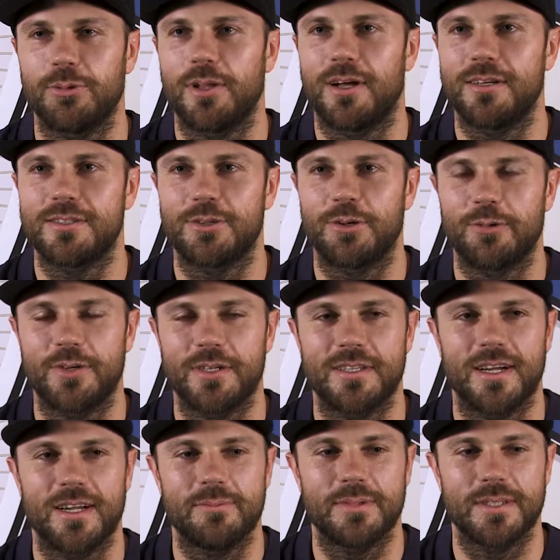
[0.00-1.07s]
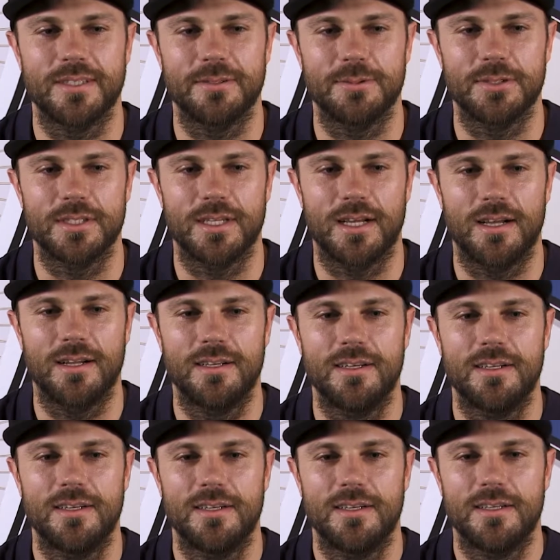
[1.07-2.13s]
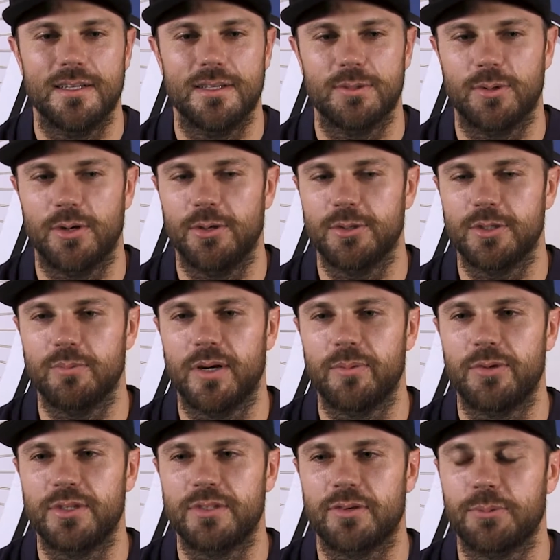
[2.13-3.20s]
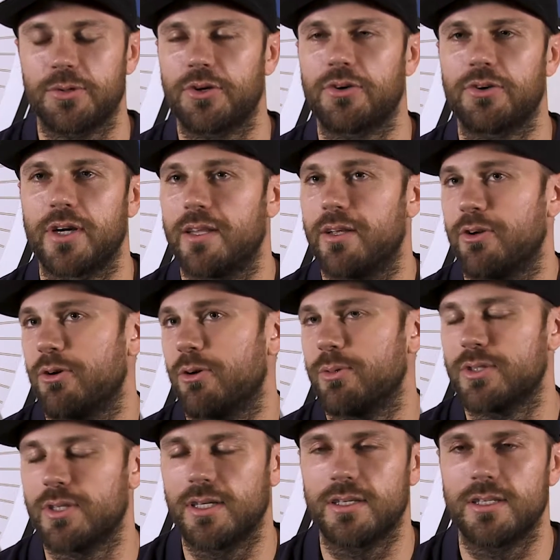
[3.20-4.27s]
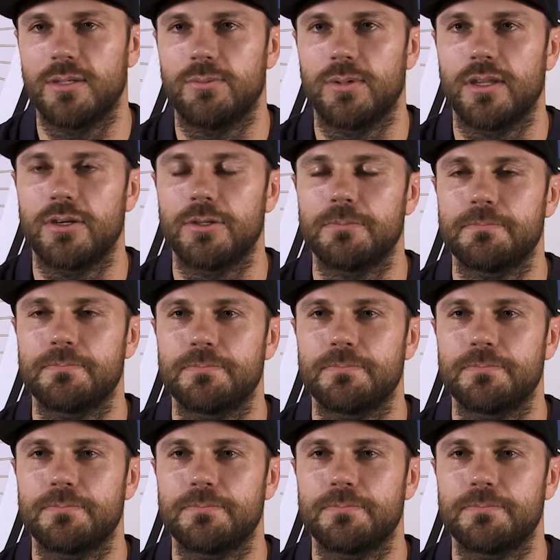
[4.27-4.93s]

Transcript: we lost in overtime, but it's one of those memories from your career that you're always going to keep with you.